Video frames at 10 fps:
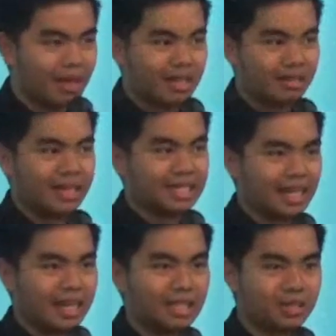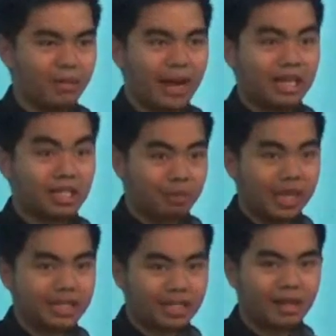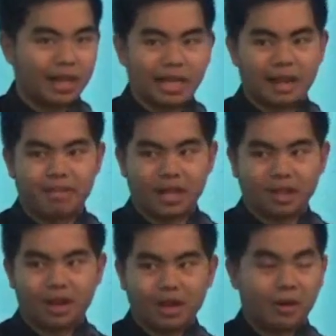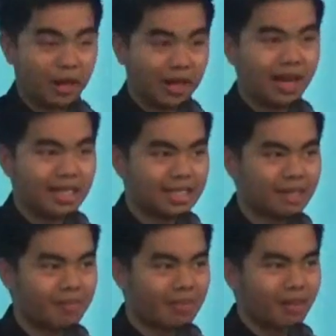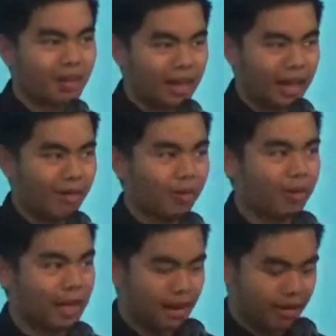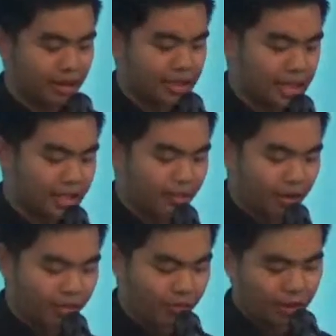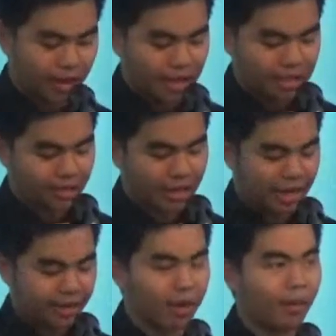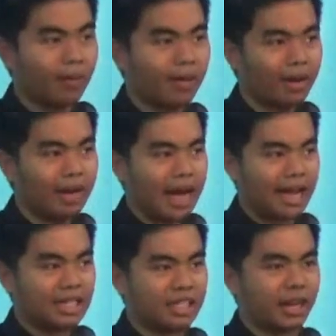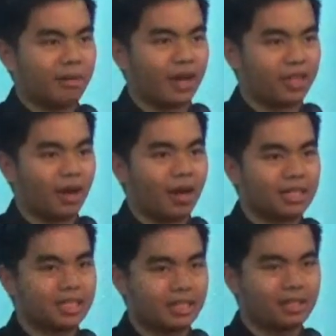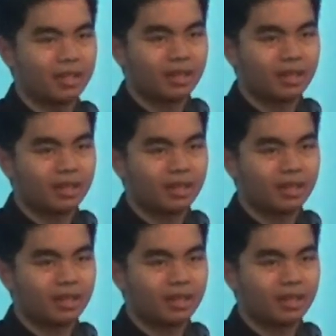So I decided to write a speech and get my thought organized. And I wrote down a testimony for you guys so that, I can share my thoughts.